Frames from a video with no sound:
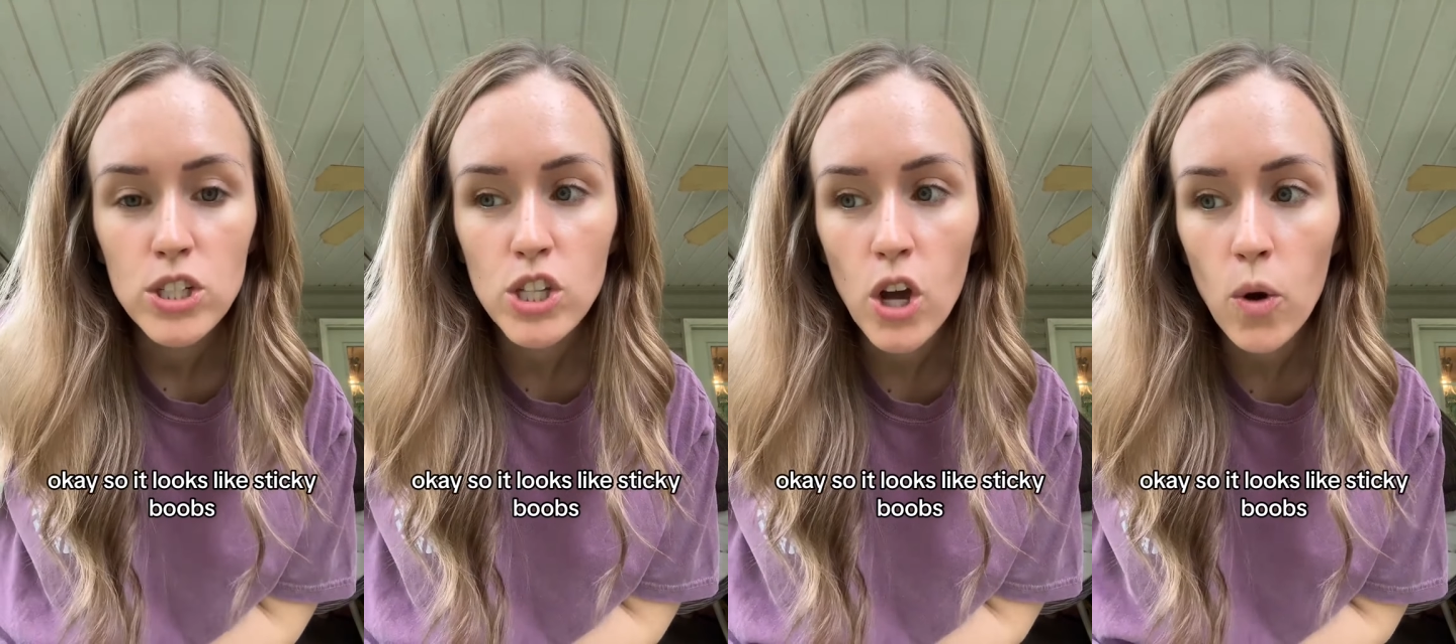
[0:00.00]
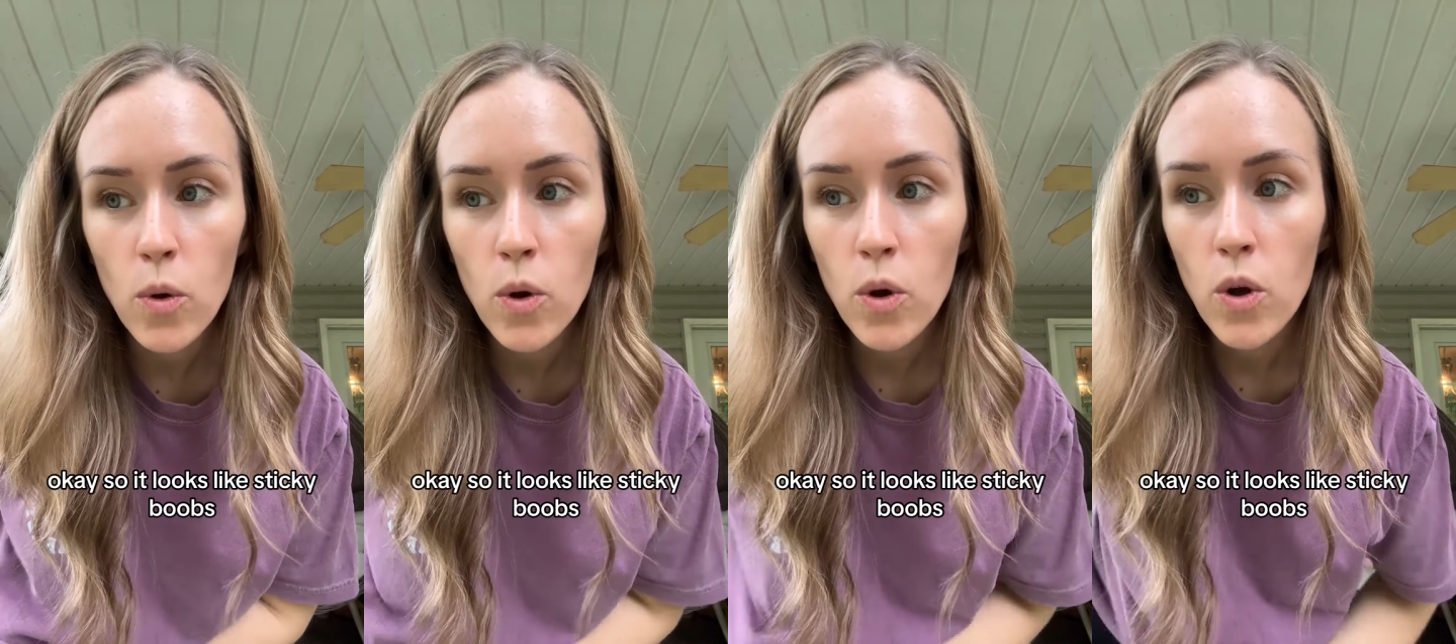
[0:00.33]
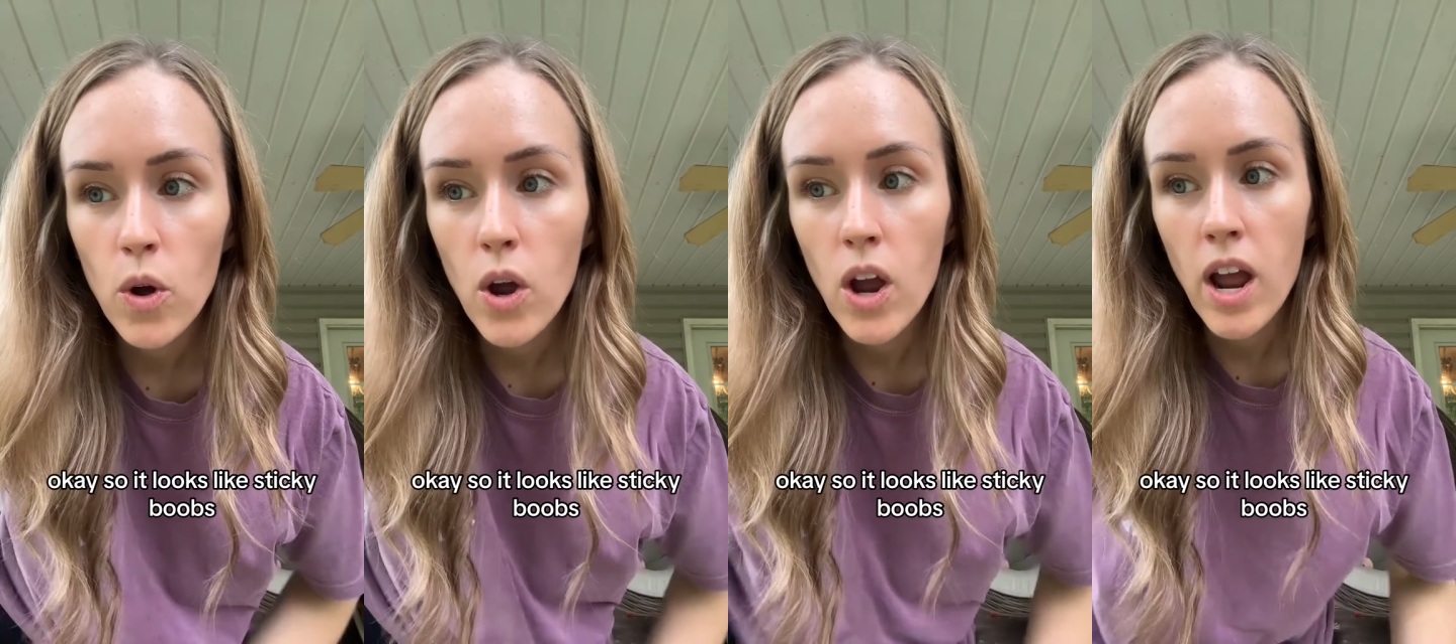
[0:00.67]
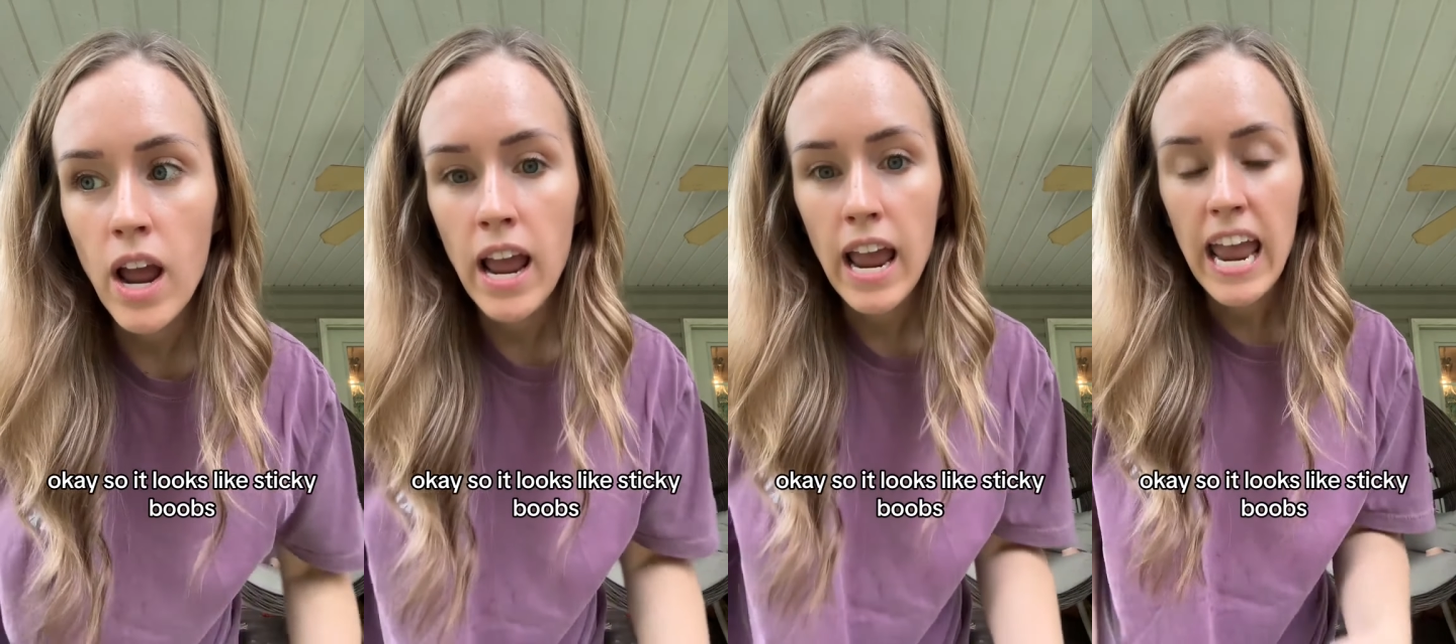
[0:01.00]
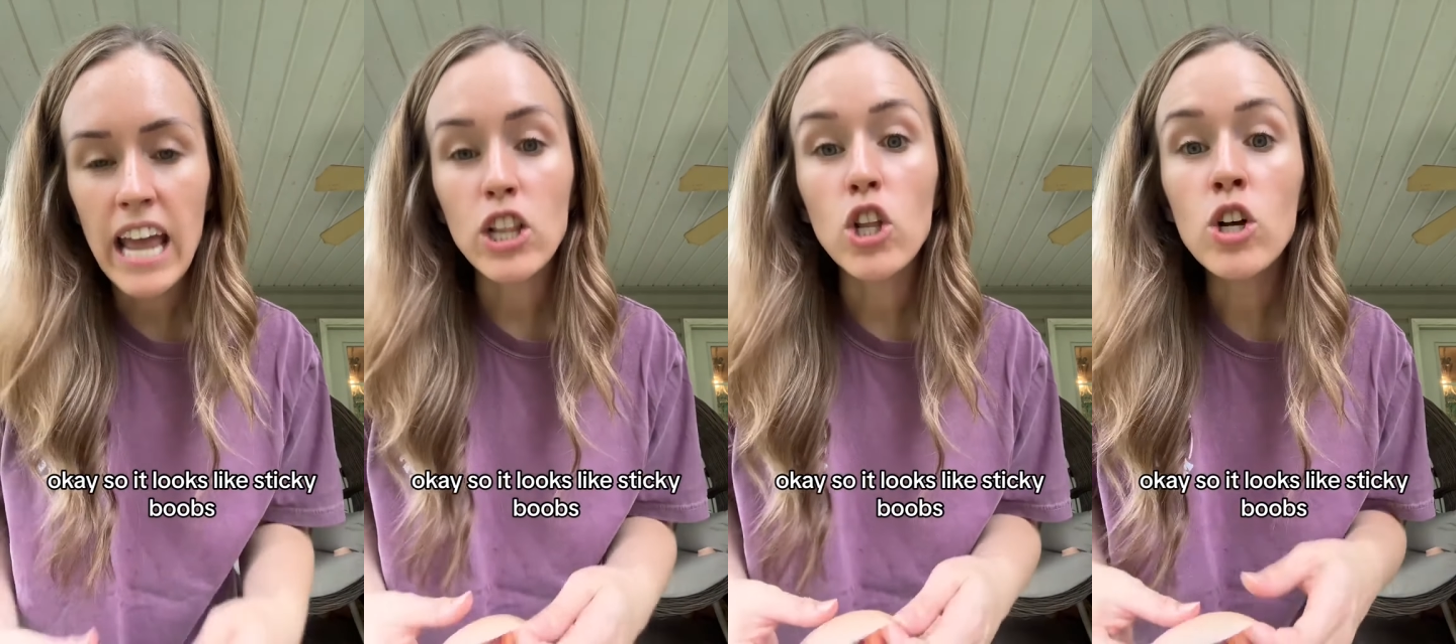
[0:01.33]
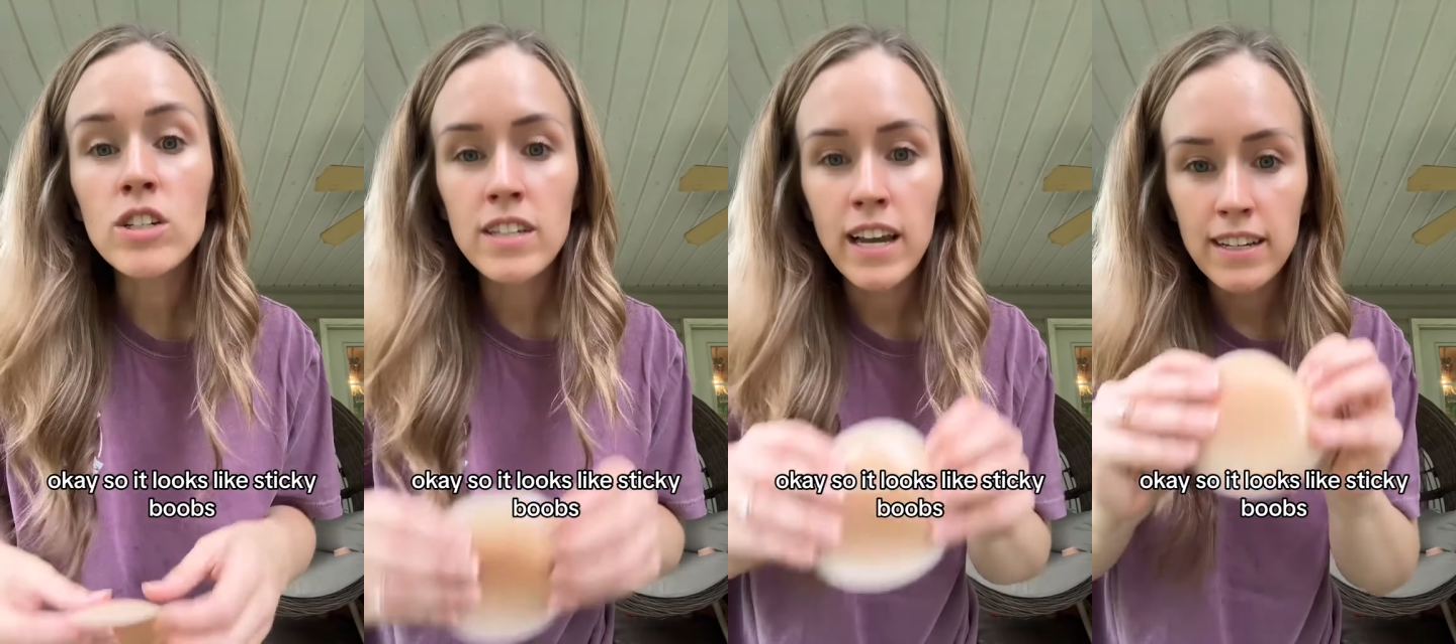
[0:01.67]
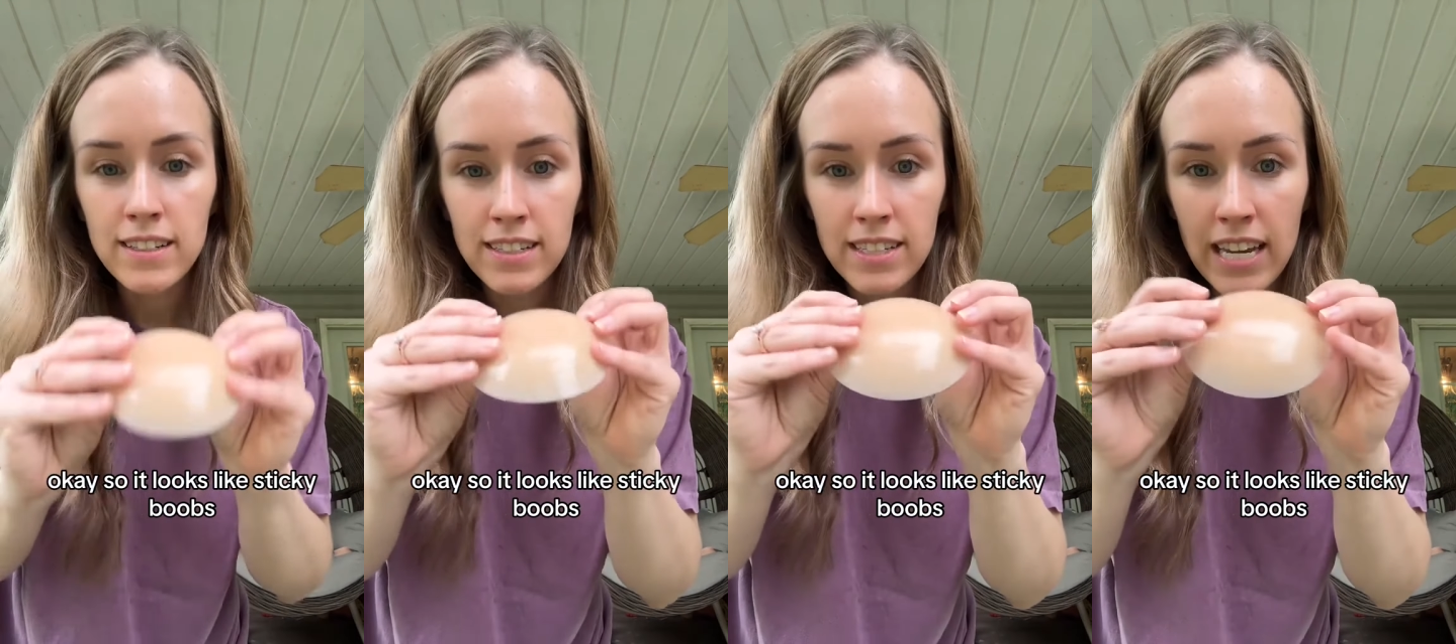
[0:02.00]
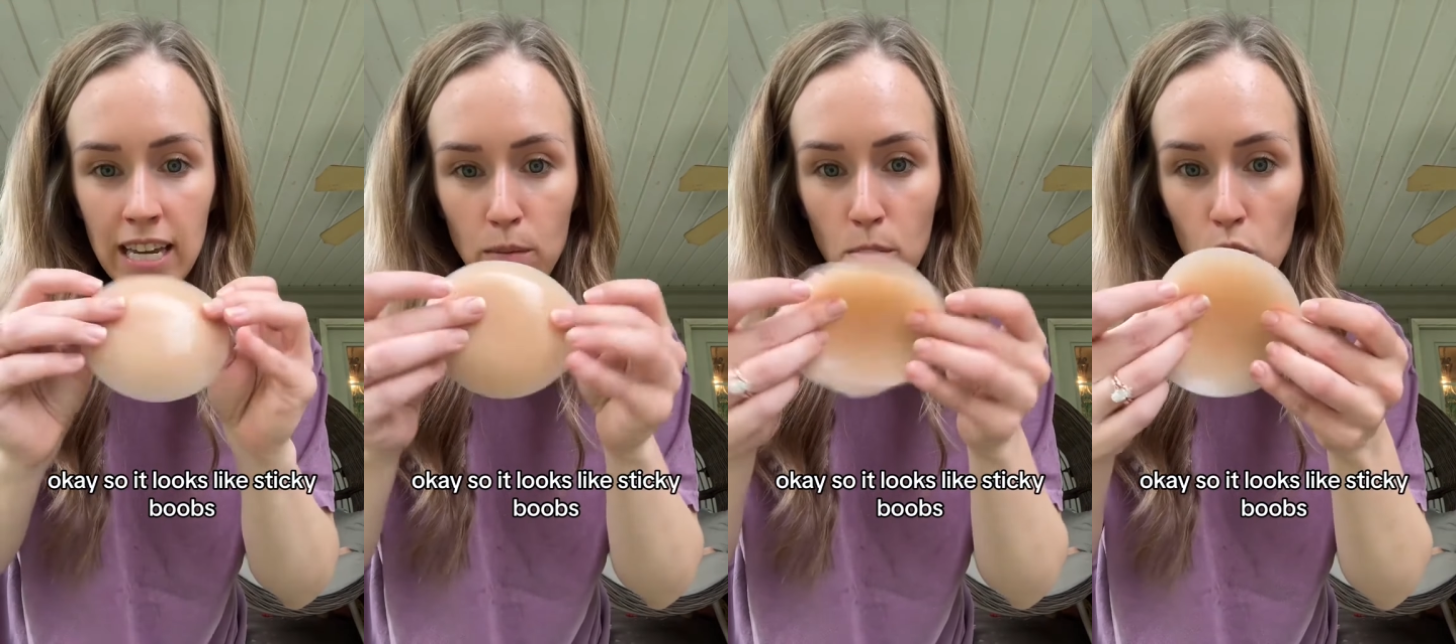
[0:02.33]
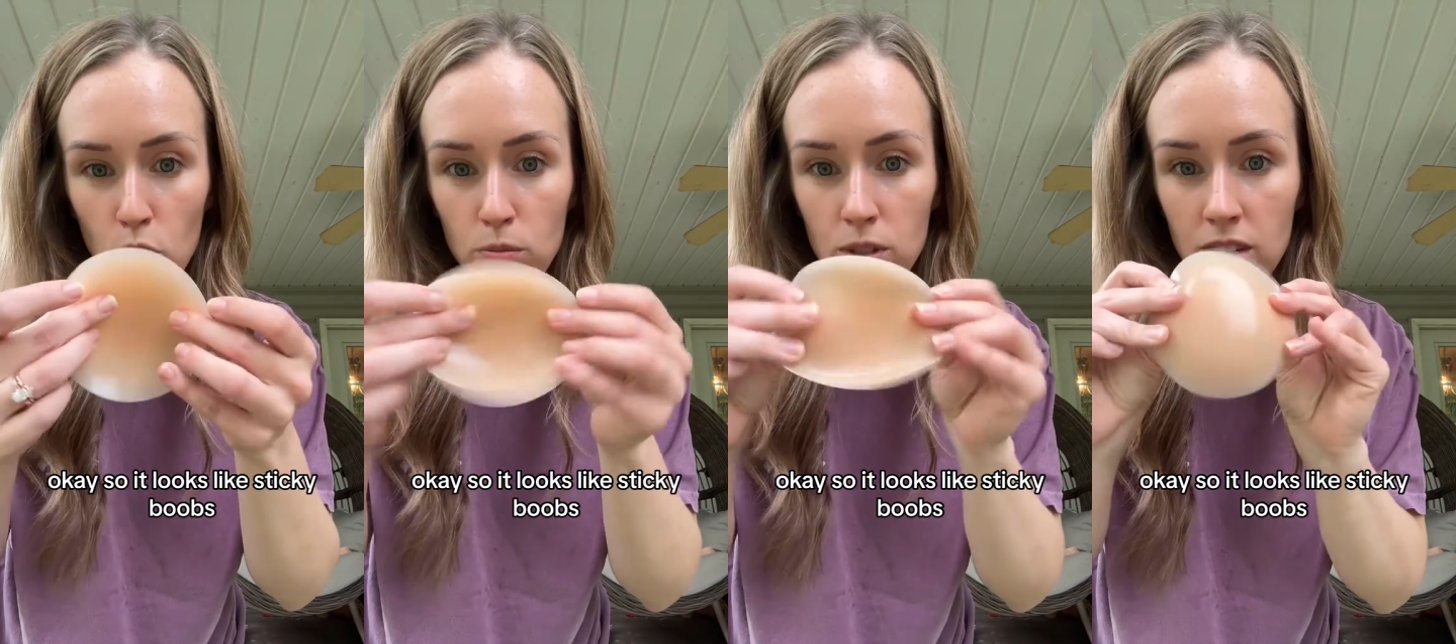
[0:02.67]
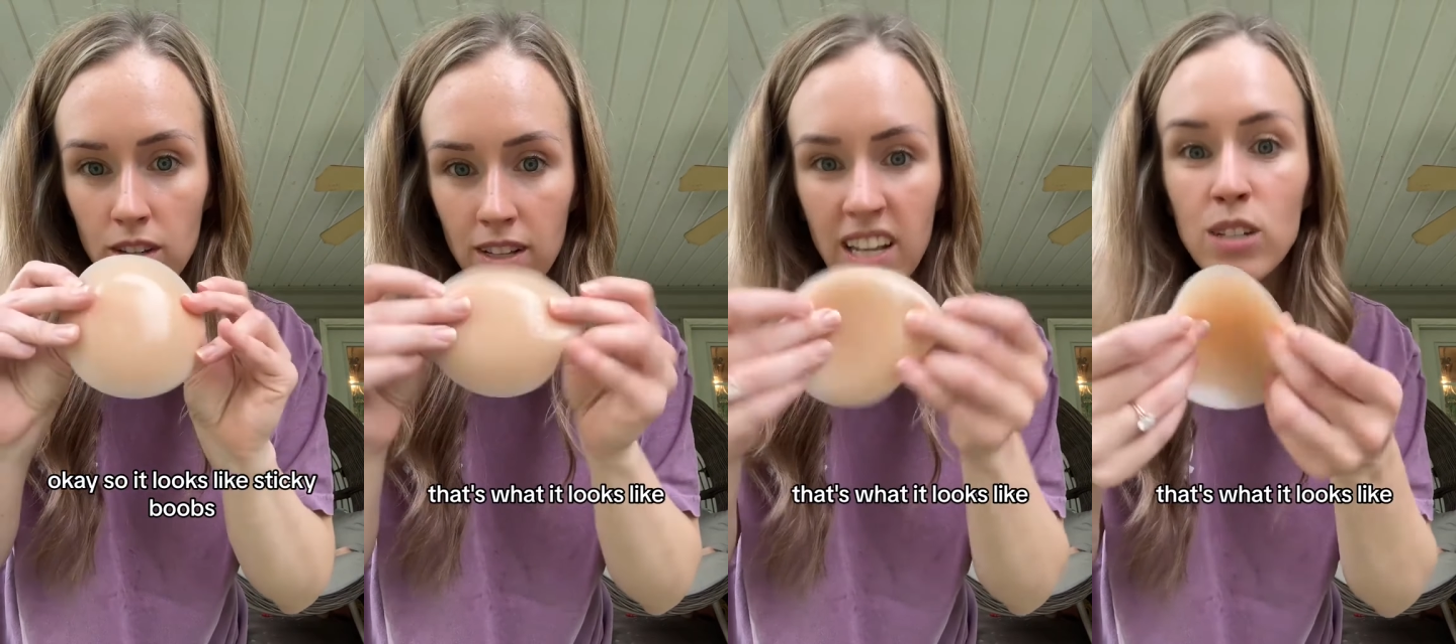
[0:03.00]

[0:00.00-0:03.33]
So it looks like sticky boobs.